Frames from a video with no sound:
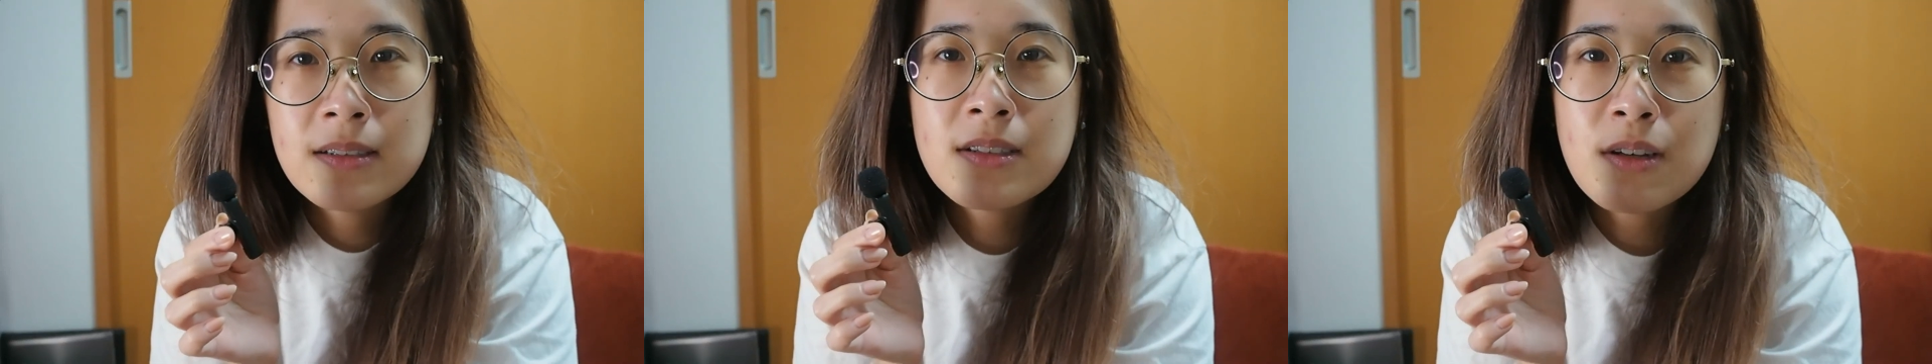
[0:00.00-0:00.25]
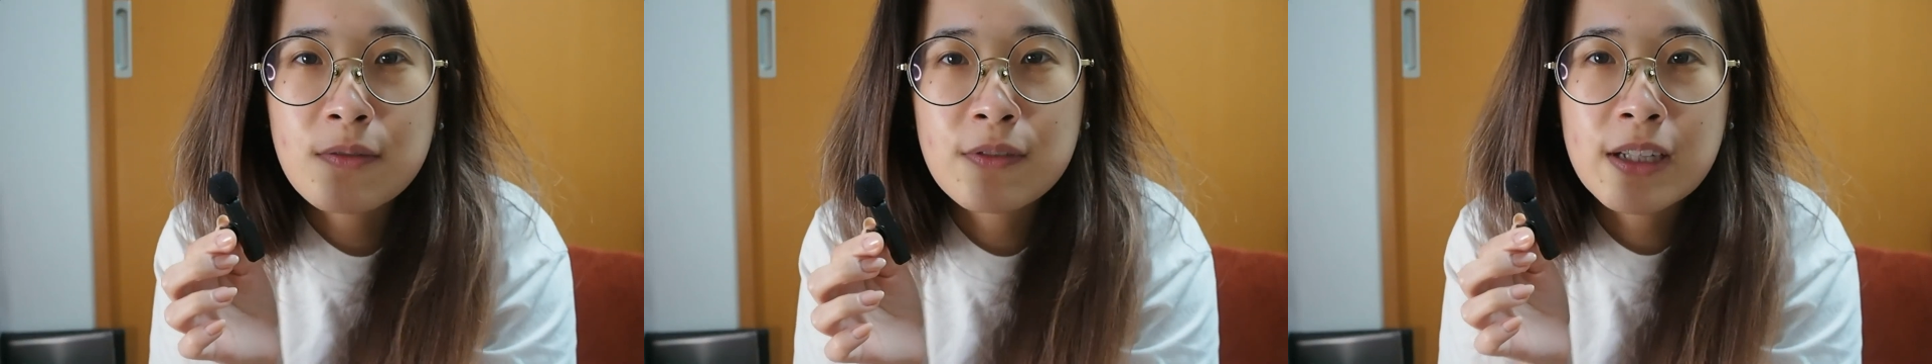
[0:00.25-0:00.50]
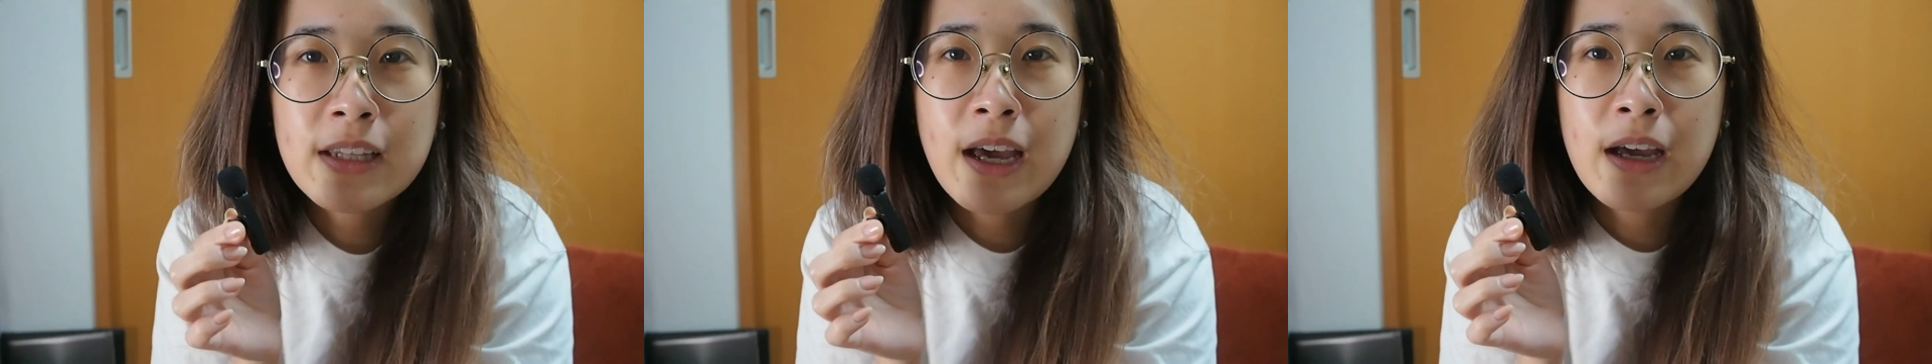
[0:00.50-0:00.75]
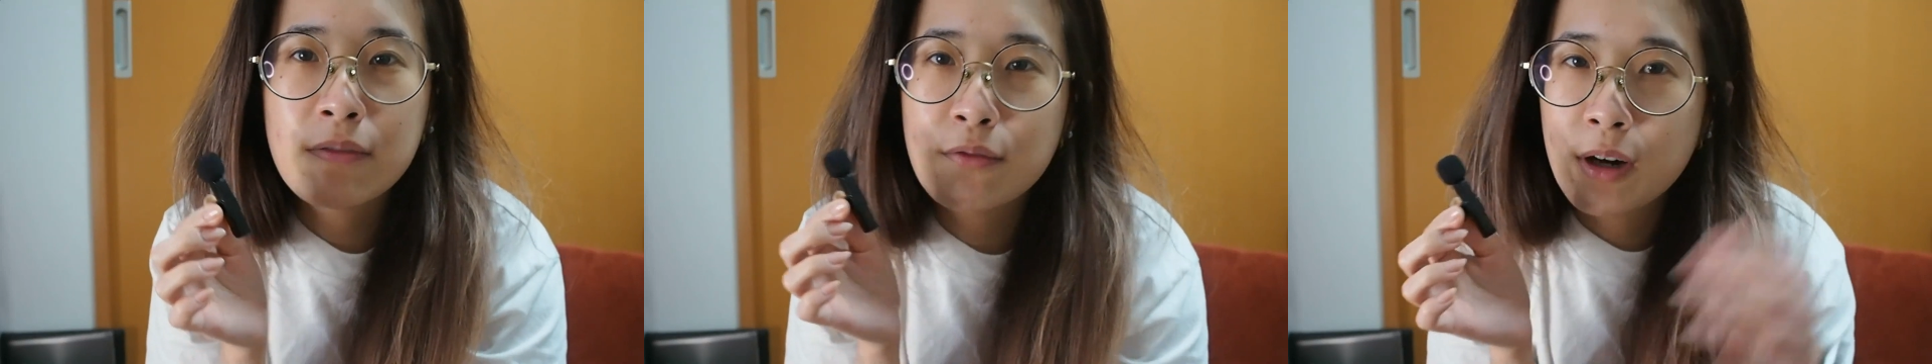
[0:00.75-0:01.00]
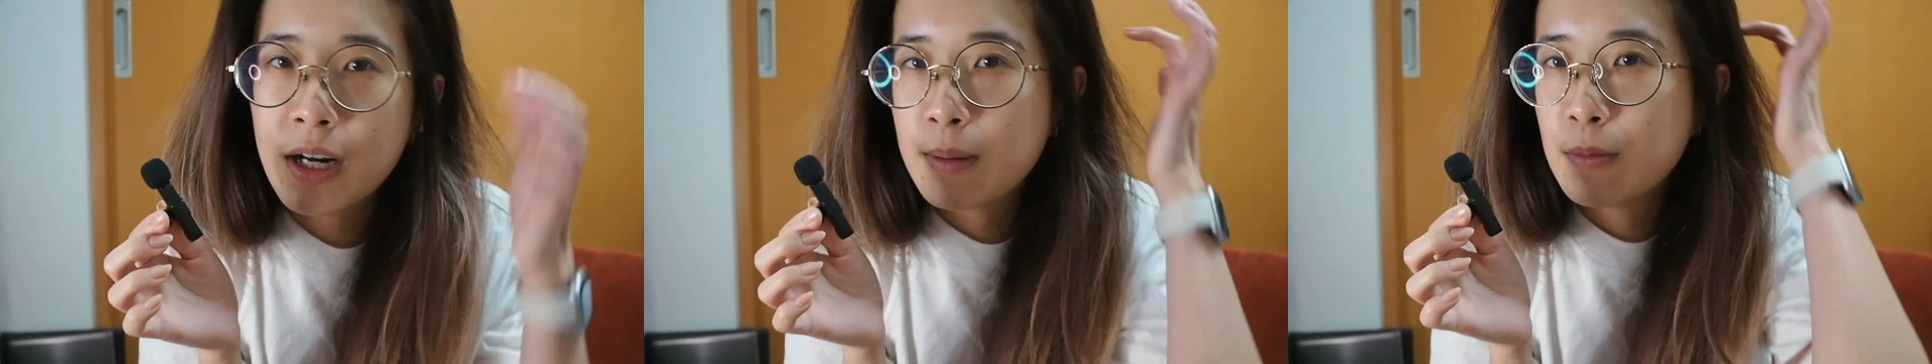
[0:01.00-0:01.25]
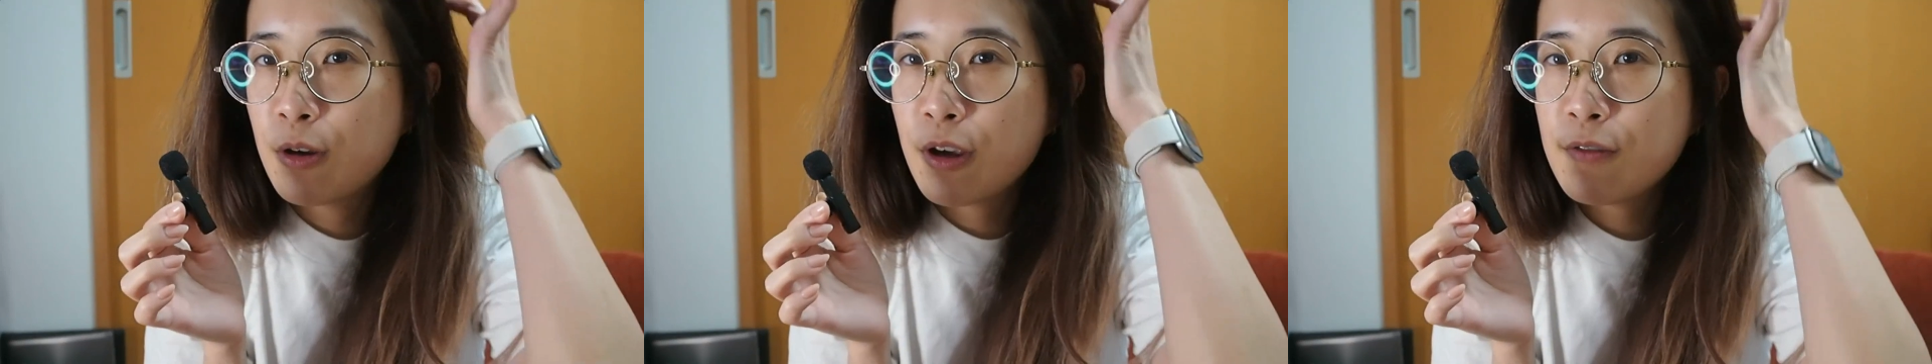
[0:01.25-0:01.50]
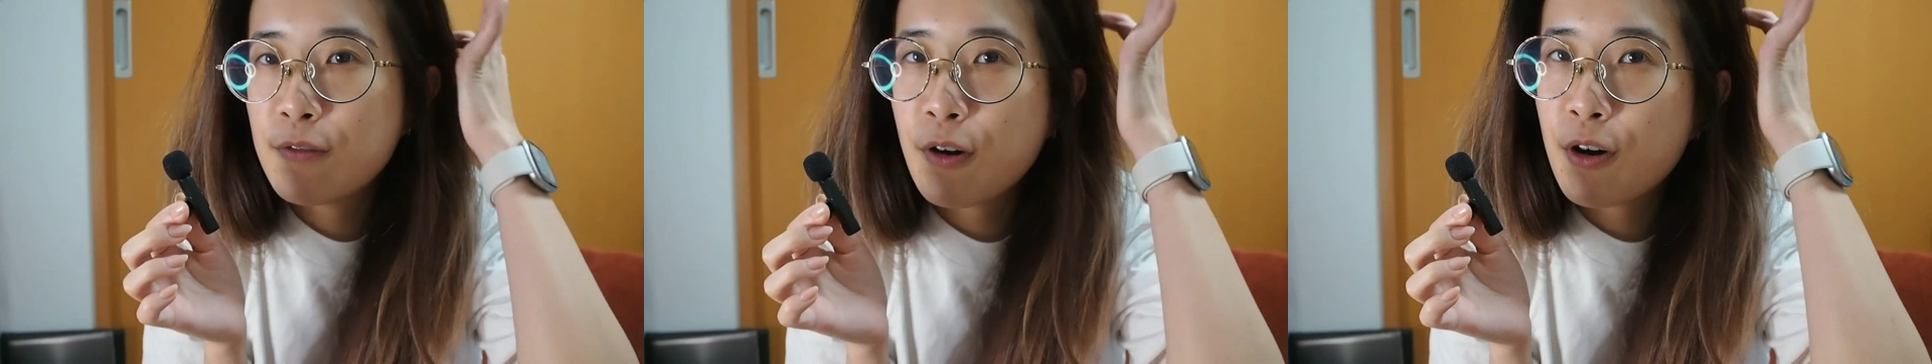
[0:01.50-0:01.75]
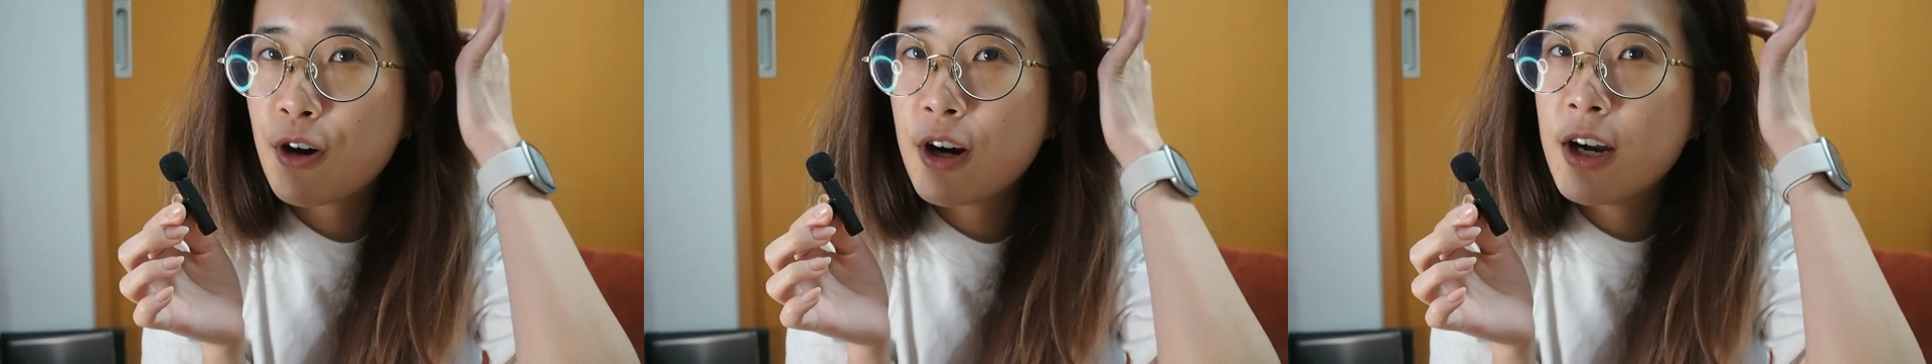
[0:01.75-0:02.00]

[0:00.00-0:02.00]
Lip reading: Hopefully, they have what I'm looking for.